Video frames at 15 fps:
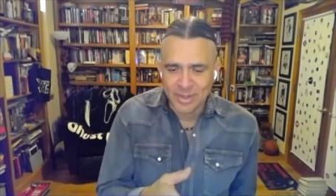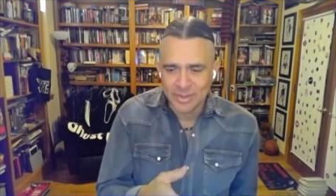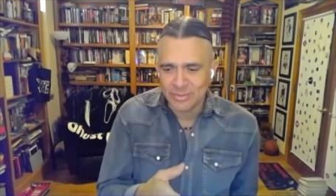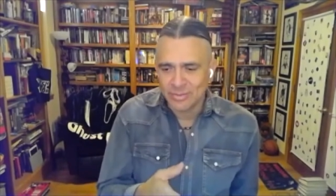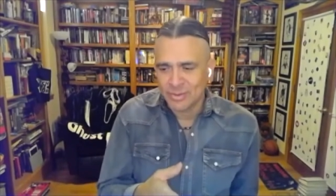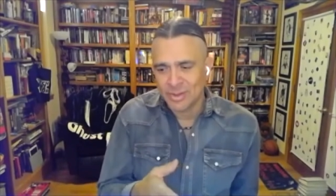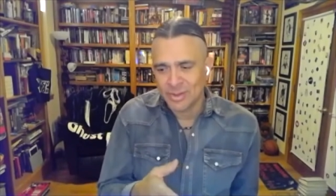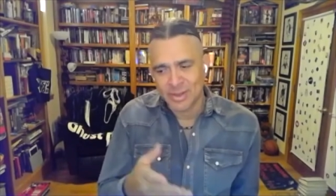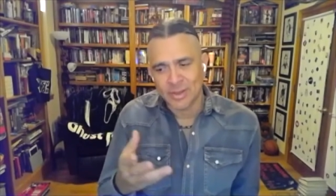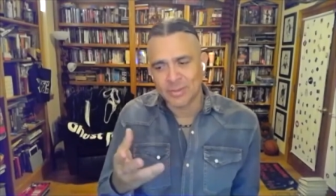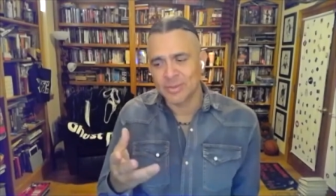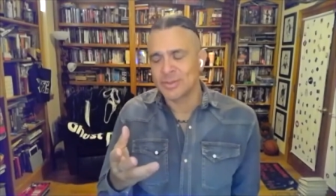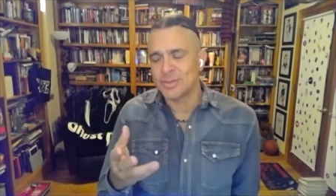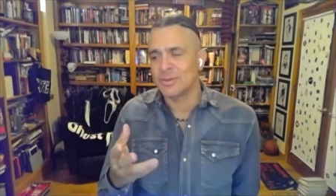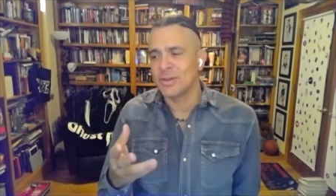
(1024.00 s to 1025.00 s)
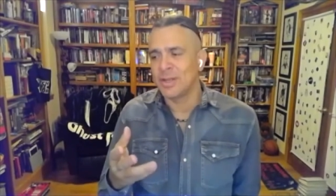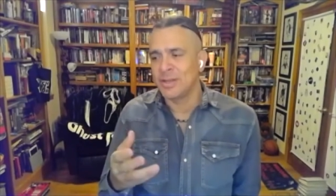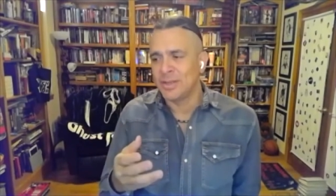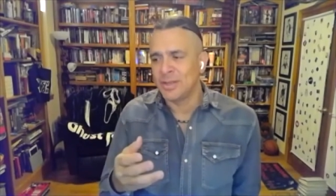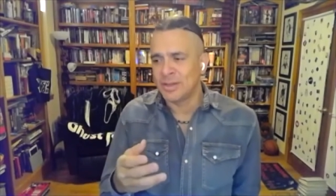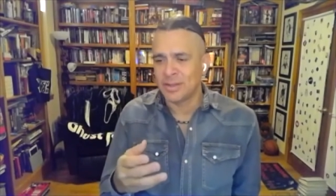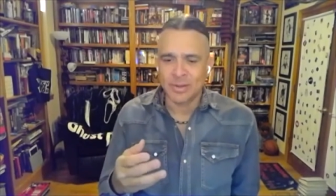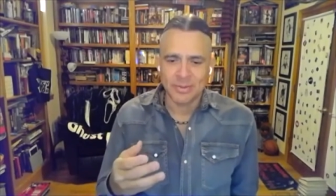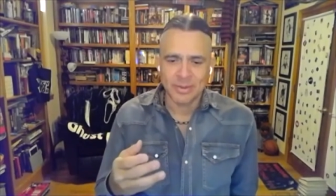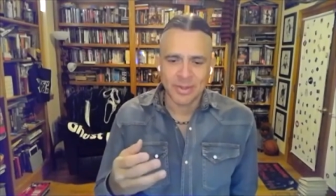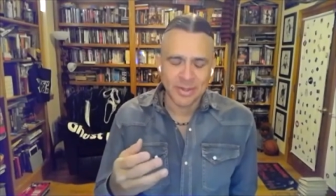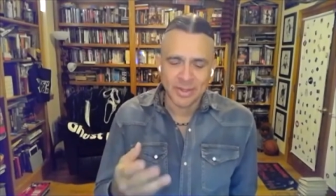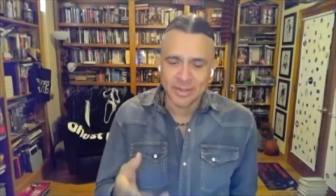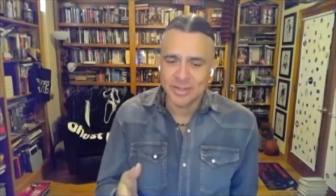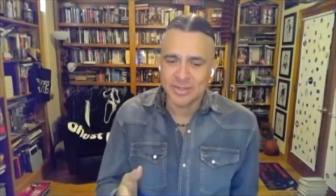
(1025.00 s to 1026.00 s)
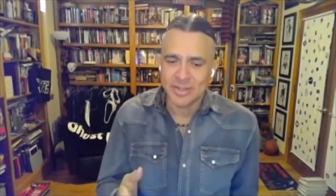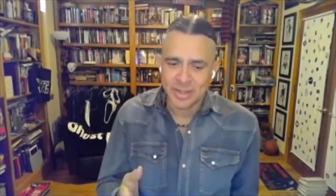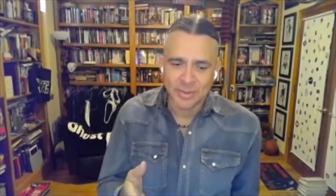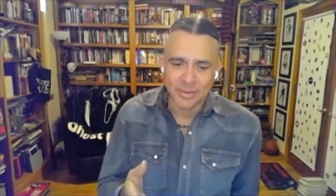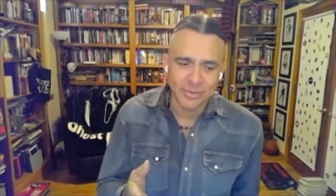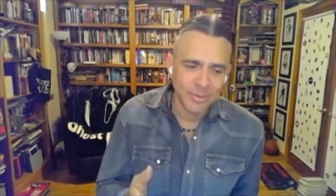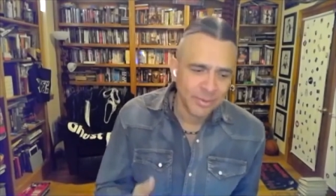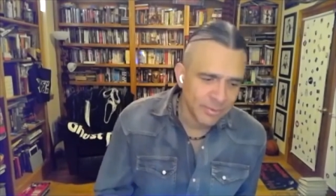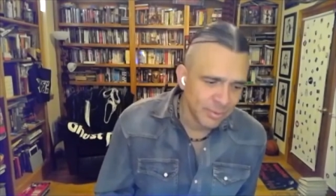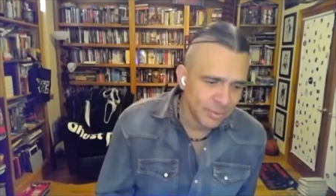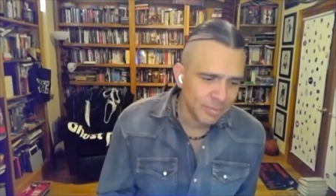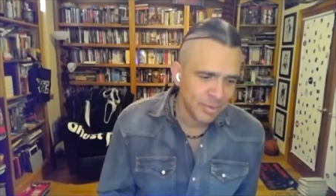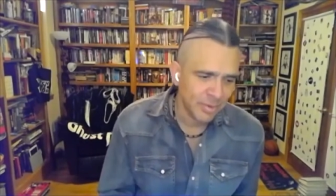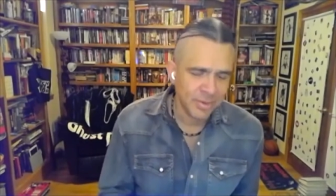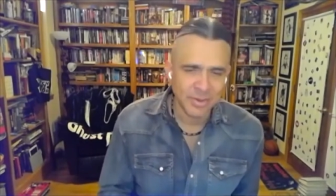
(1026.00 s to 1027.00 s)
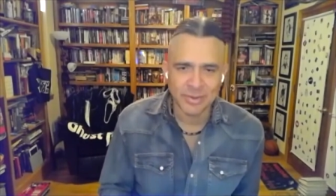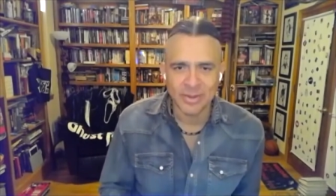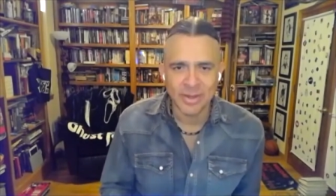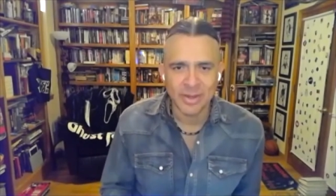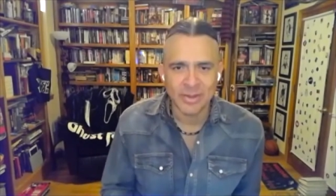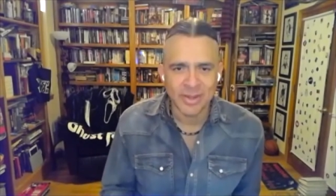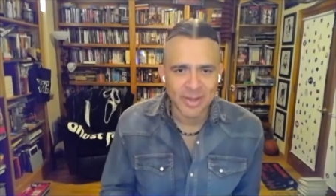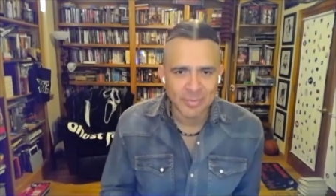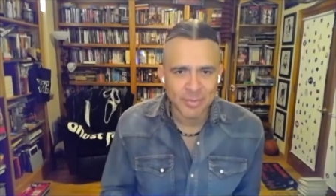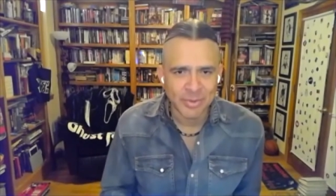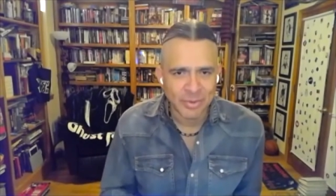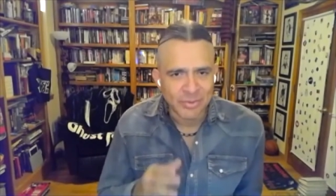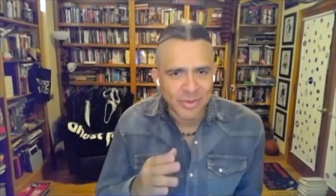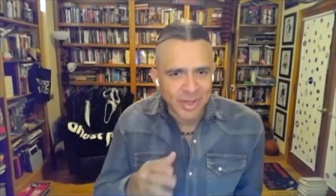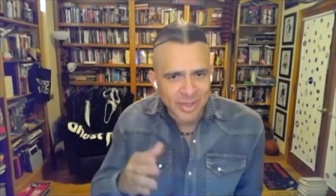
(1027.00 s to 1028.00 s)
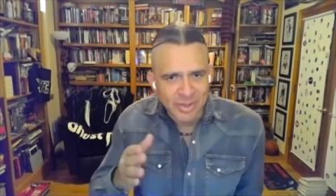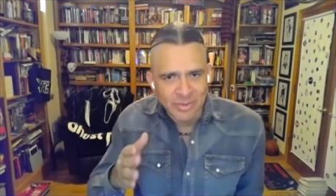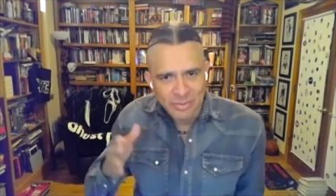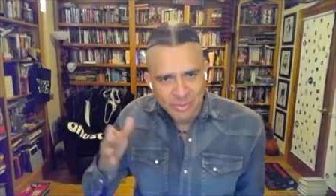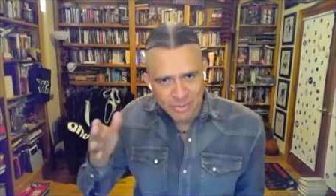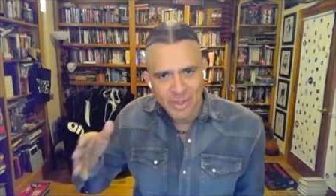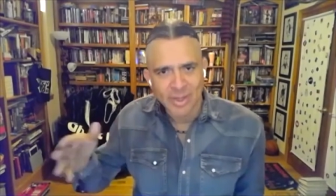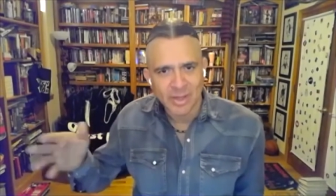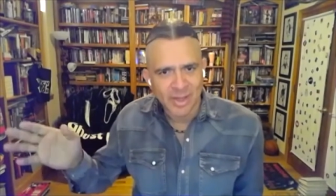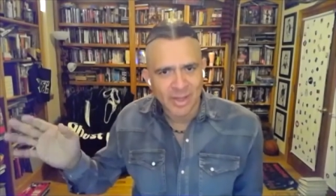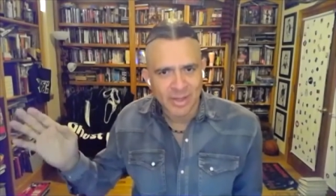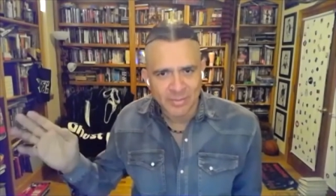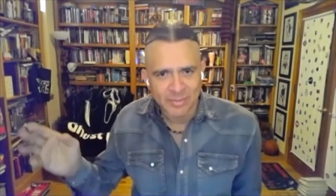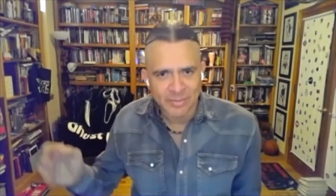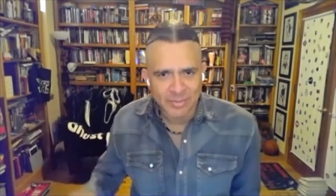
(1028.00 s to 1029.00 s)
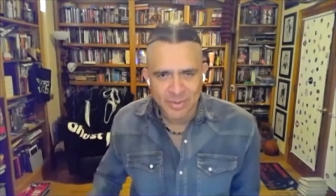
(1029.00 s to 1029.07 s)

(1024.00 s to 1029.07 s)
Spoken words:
and you're like, I was so idealistic. I was so stupid, and you change throughout life.